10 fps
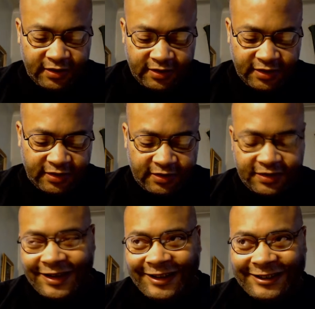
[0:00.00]
This
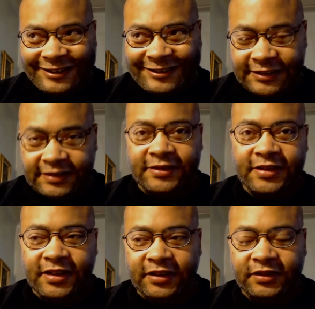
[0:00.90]
is
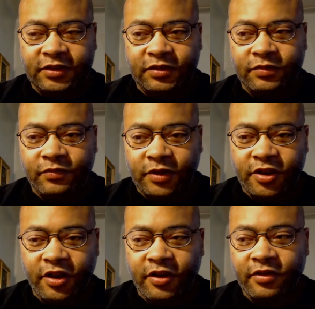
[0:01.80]
Disney's
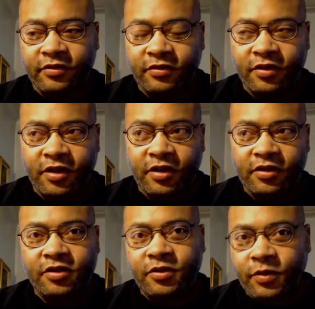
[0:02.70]
return,
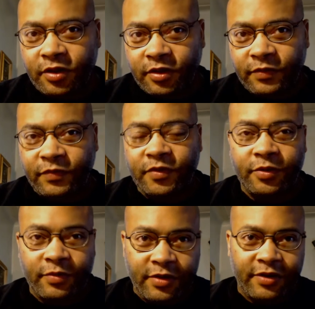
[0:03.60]
sort
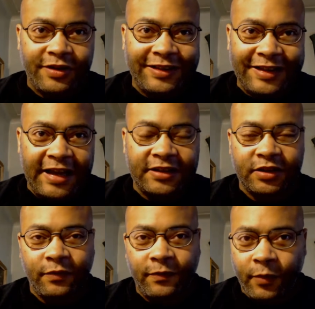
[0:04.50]
of, to their
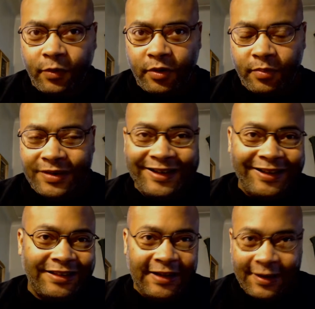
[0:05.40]
classic form.
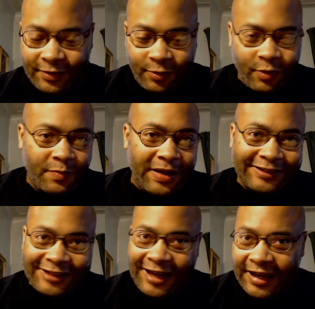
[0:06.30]
They haven't
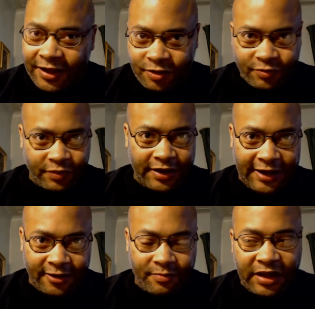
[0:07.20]
gone back to hand
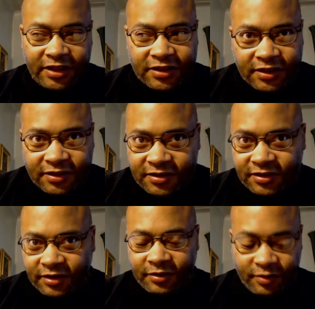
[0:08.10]
drawn animation,
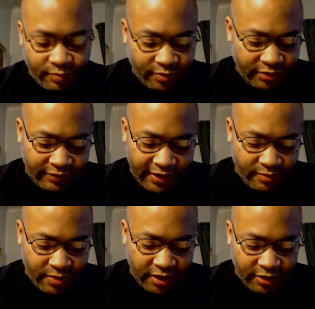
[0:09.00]
it's still
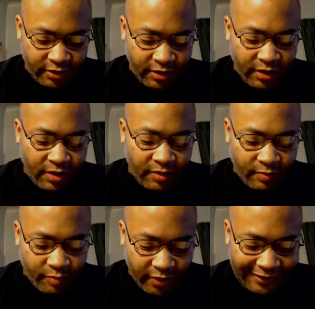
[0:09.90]
computer animated,
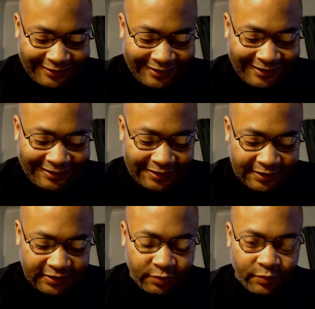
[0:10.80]
but
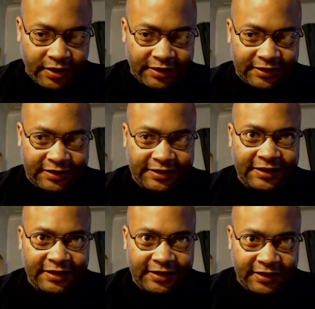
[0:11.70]
this
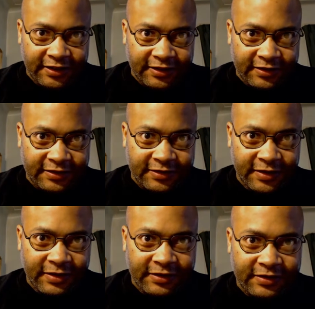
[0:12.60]
one
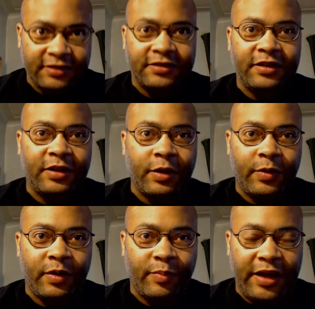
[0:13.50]
is Disney
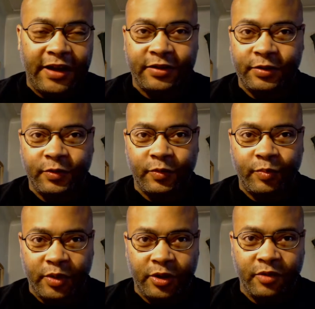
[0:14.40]
going back
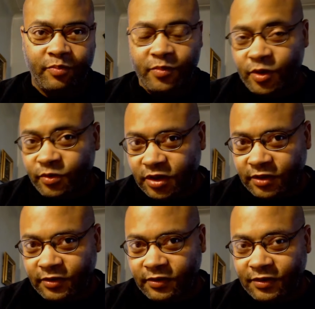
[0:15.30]
to being a
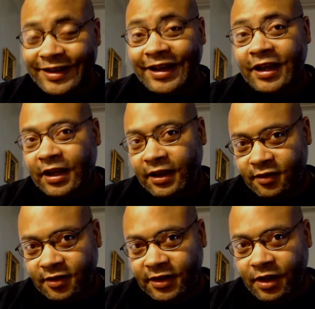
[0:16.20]
musical.
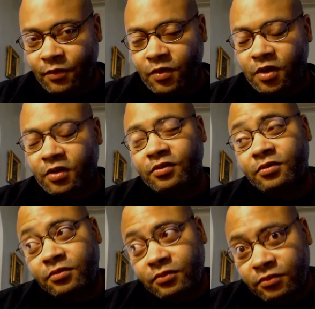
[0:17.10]
How did that
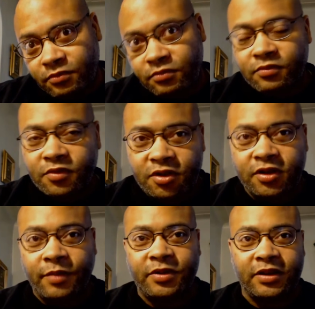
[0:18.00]
work?
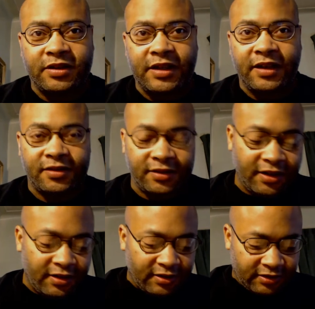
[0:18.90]
some
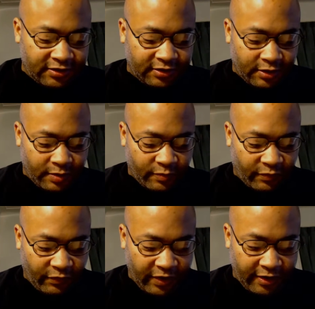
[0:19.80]
success,
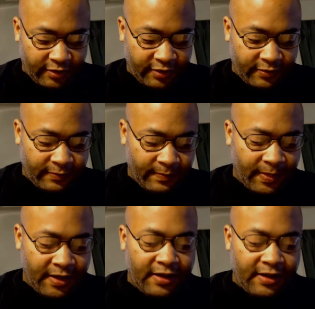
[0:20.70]
some failure.